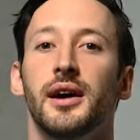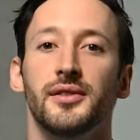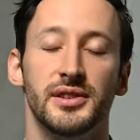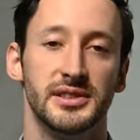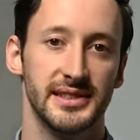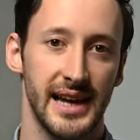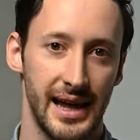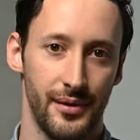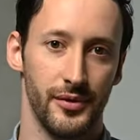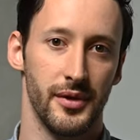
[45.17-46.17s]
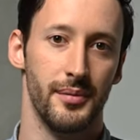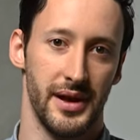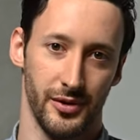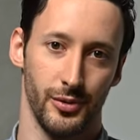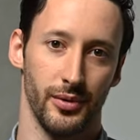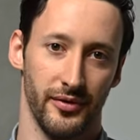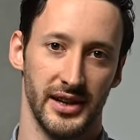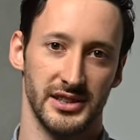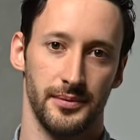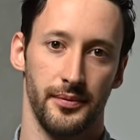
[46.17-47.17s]
understand the medical
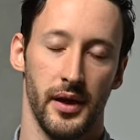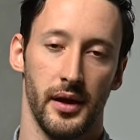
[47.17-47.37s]
profession.